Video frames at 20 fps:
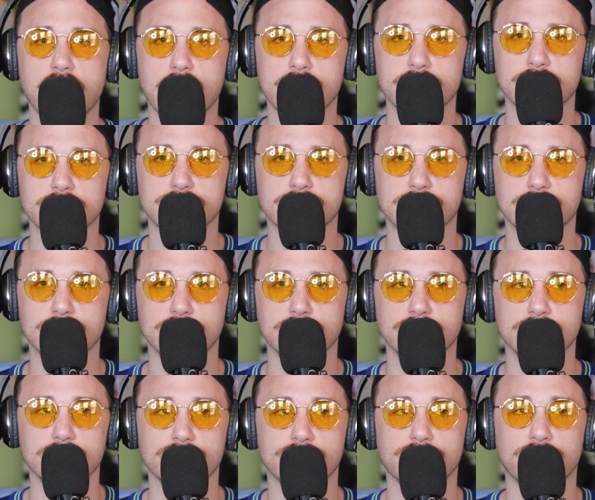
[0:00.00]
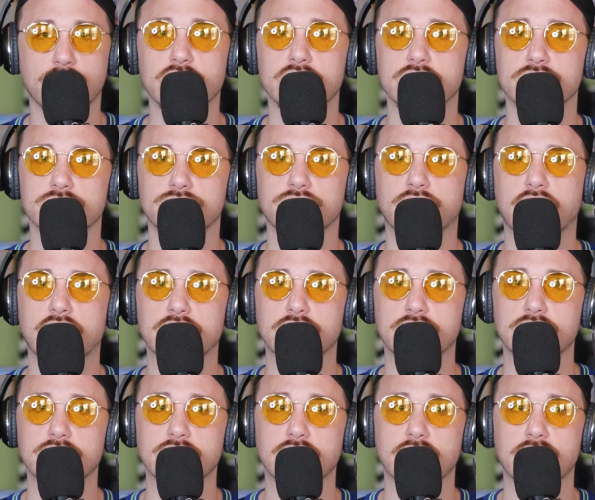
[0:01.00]
Giannis fight
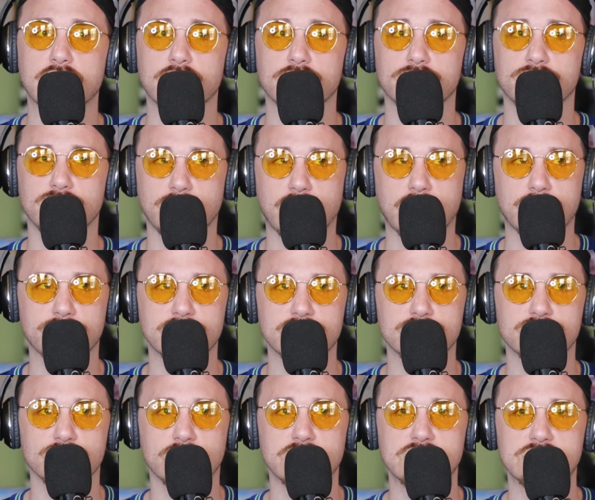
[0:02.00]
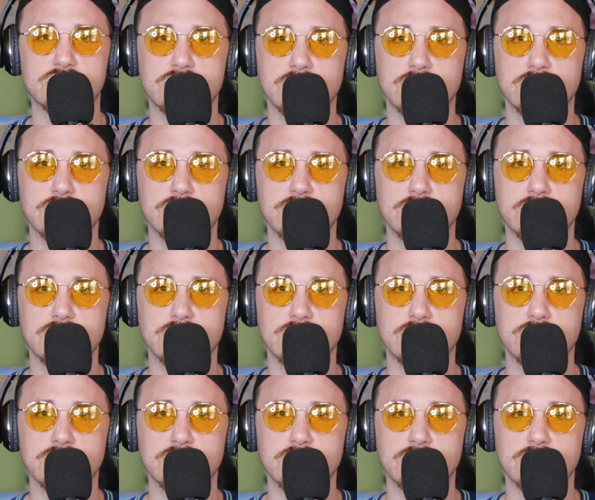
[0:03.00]
finally, and I've enjoyed